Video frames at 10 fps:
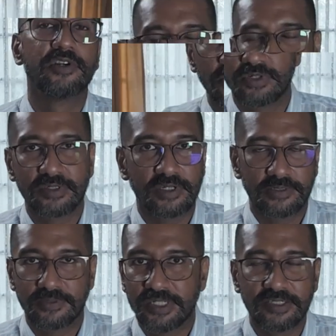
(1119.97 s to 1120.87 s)

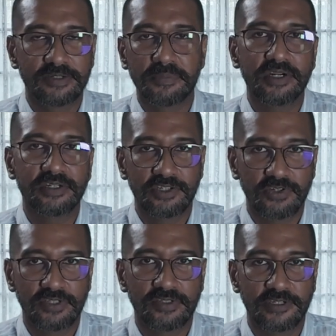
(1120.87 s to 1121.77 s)
total sales and marketing
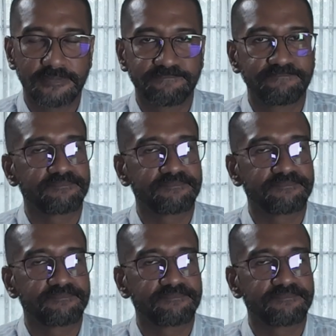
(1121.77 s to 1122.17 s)
costs, right?